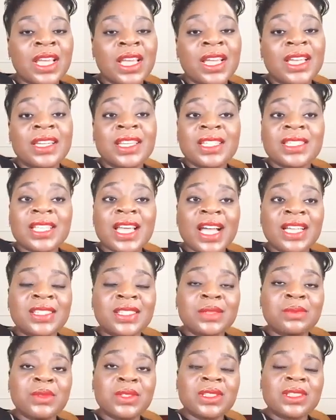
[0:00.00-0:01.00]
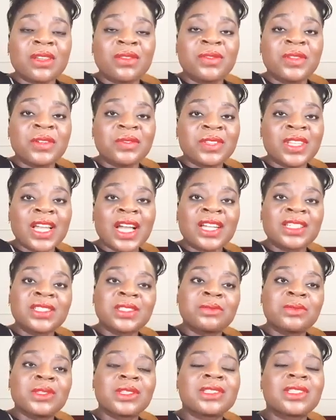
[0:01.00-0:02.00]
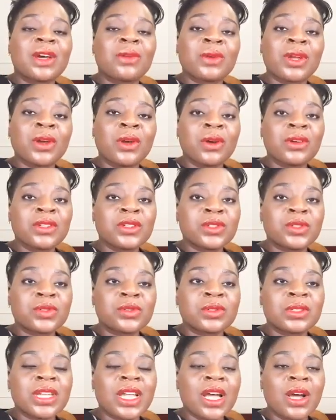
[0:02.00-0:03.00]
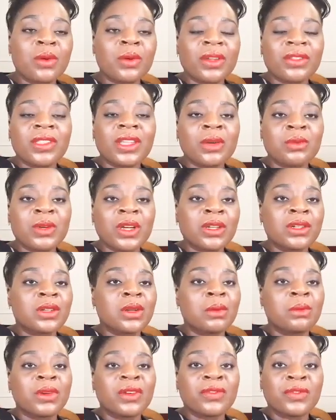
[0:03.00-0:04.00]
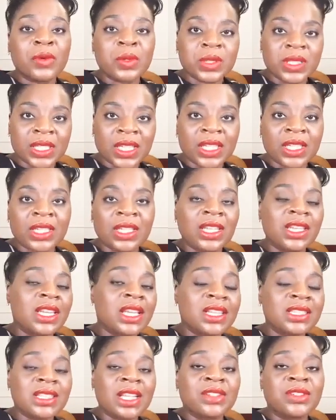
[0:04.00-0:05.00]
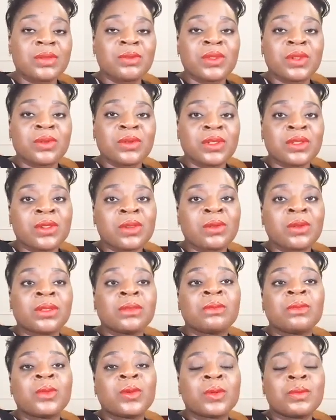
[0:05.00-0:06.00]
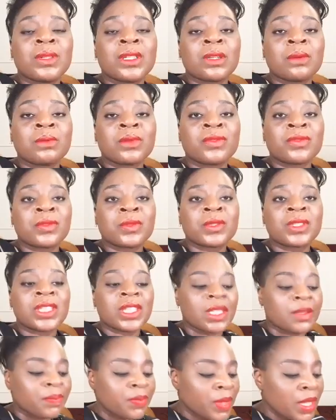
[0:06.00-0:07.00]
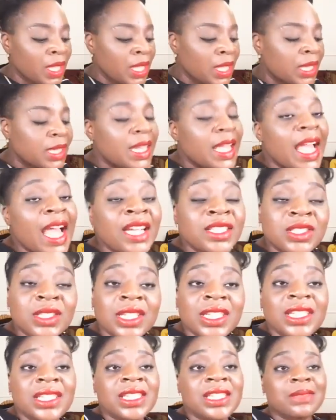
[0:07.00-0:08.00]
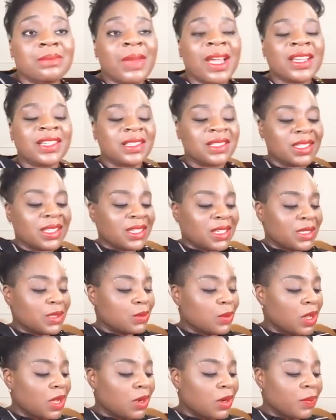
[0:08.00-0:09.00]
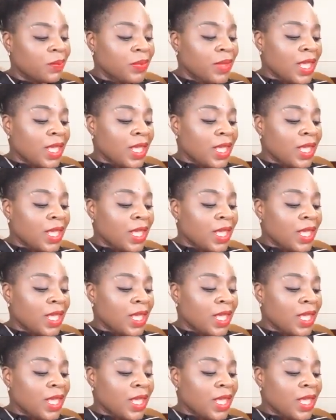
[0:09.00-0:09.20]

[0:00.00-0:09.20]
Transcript: These attributes are 50 attributes that we're going through now. I think we're on number 14. The next attribute we'll do will be number 14. They're actually in this magazine as well.